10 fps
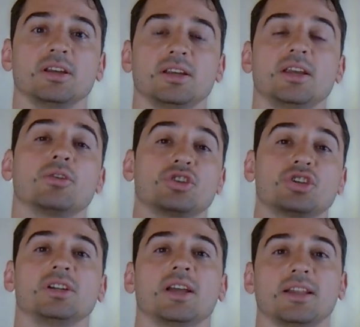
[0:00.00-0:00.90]
he
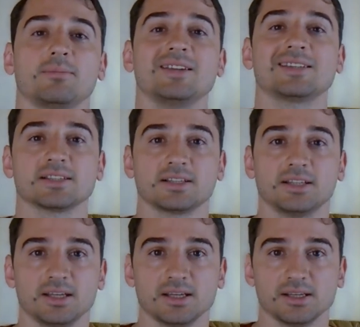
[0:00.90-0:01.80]
or she not
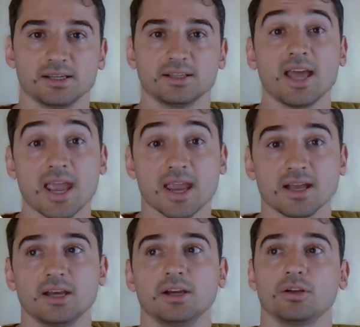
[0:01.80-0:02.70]
misses the
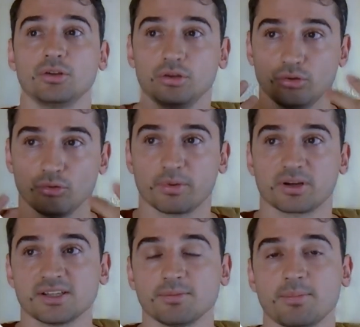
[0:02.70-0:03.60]
day to
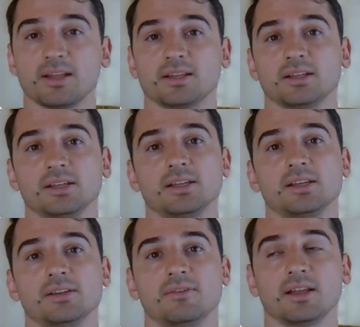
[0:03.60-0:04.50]
participate in
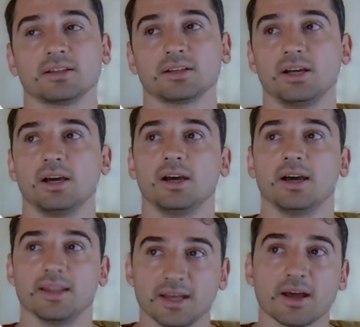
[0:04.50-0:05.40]
the event.
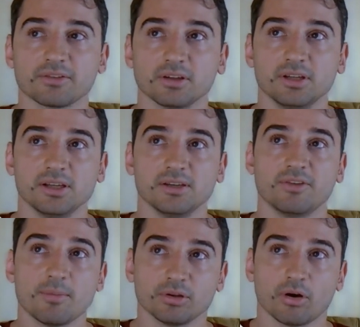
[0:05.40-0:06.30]
And then after
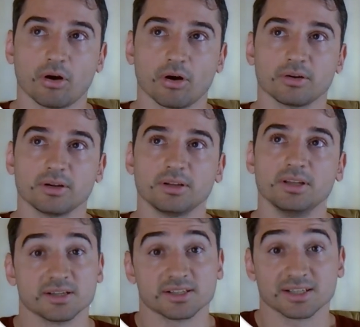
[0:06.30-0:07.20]
the webinar,
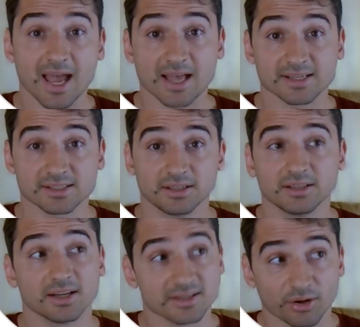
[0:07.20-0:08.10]
there is a
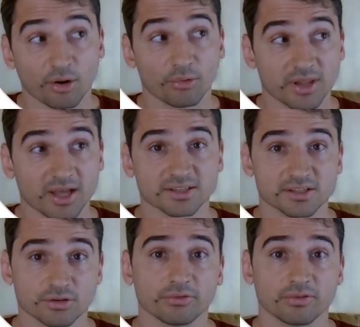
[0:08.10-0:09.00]
test. There is a whole
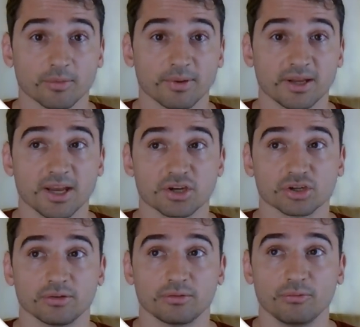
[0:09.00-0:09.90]
another software
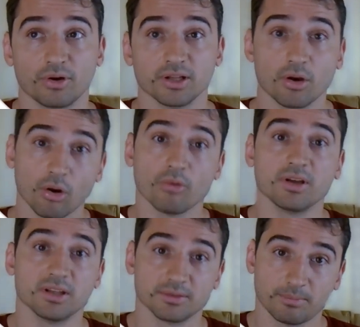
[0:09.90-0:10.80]
application where they
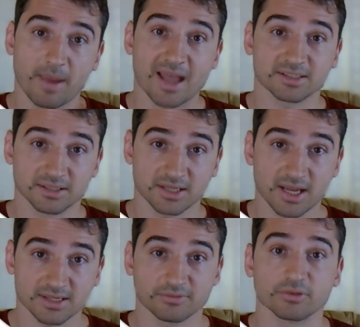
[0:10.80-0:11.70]
go and pass
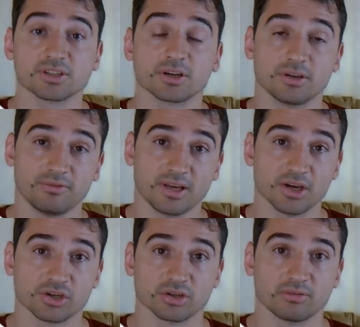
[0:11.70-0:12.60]
the test for
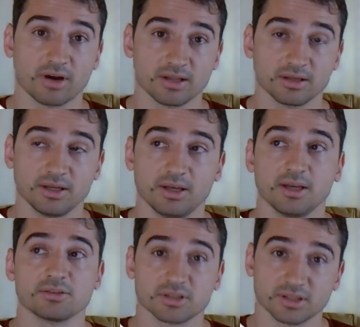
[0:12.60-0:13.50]
certification, right?
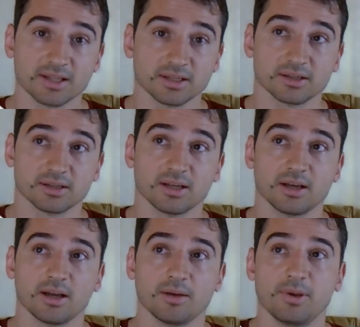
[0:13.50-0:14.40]
So it's another
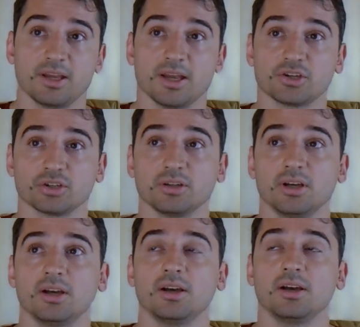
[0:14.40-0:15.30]

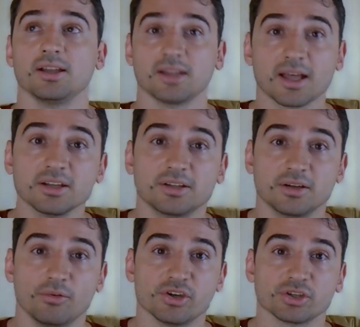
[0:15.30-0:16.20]
application, another
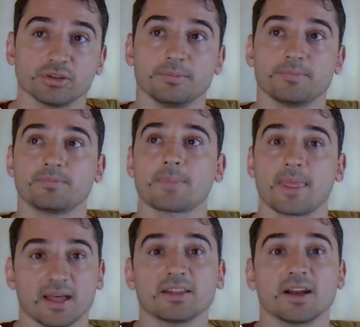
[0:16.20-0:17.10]
integration,
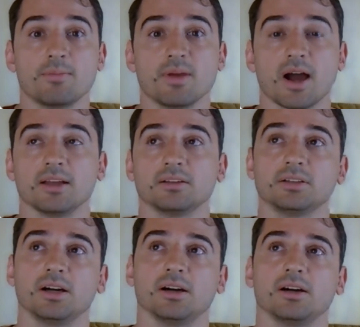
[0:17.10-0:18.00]
another
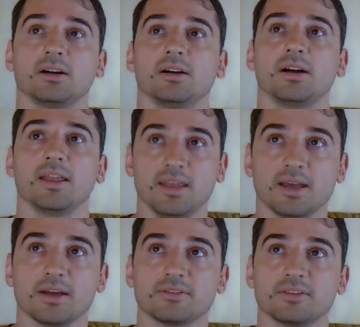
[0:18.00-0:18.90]
API,
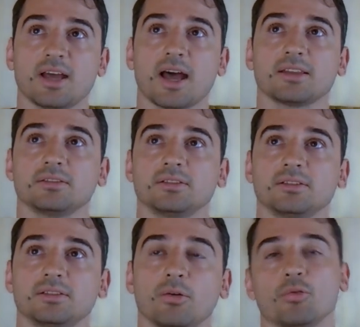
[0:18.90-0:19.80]
and then after that,
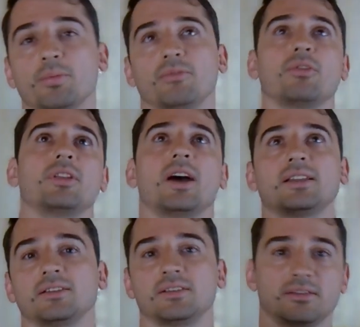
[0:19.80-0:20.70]
or before
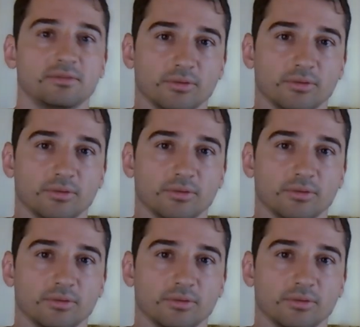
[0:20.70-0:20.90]
that,